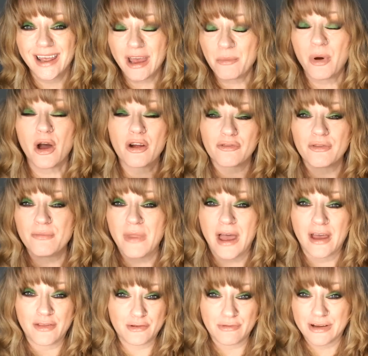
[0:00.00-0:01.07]
Apart from
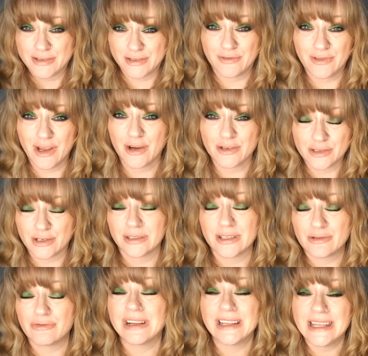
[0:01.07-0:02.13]
that, the rest of the article is
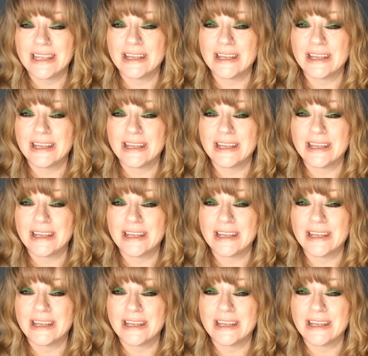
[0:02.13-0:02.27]
really